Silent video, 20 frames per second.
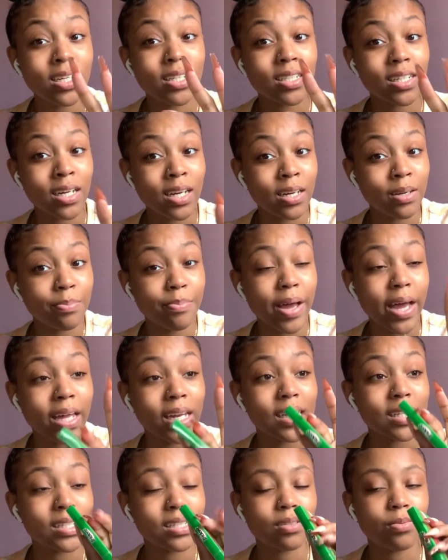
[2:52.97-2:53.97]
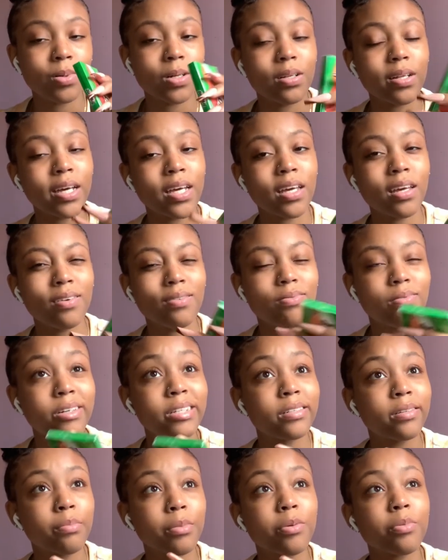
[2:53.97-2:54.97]
to gum, and it, well, I gave one
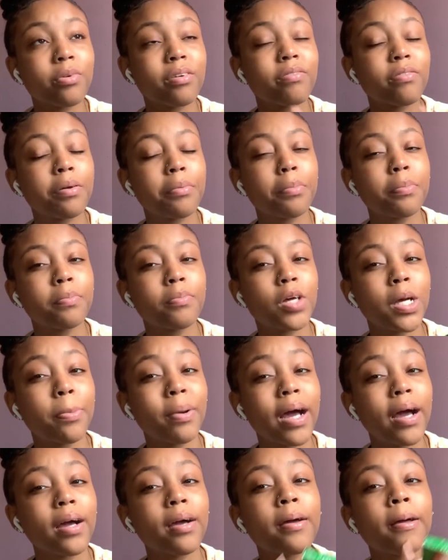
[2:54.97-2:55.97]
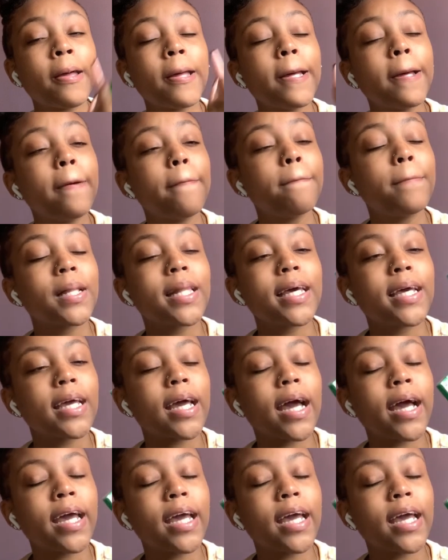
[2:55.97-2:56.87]
to my boyfriend, a pack. But like,